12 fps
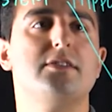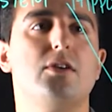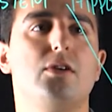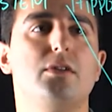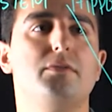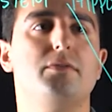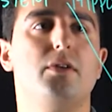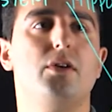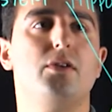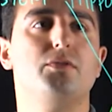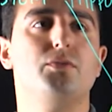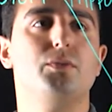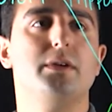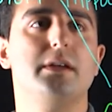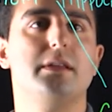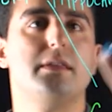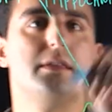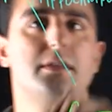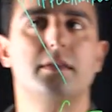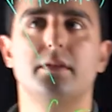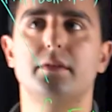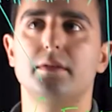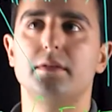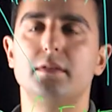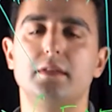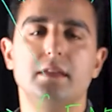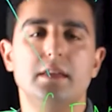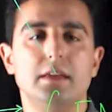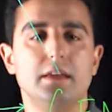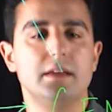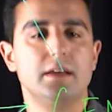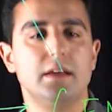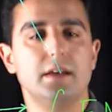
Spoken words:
are all involved with the